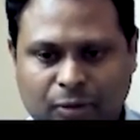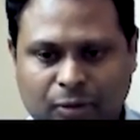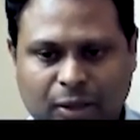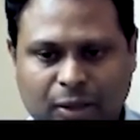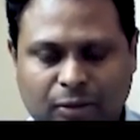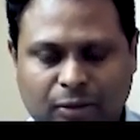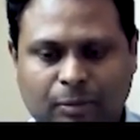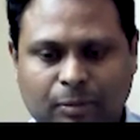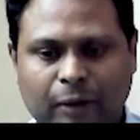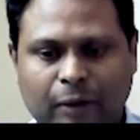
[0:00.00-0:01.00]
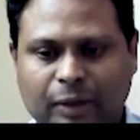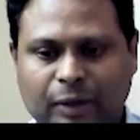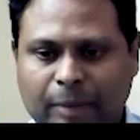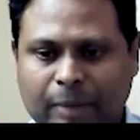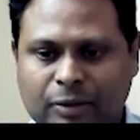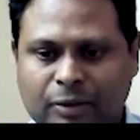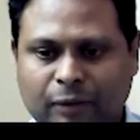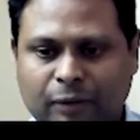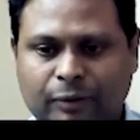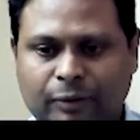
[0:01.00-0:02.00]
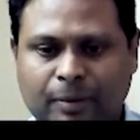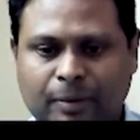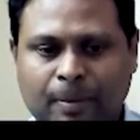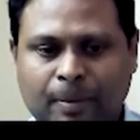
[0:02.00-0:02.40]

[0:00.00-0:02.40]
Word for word: or checksum of the compiled software.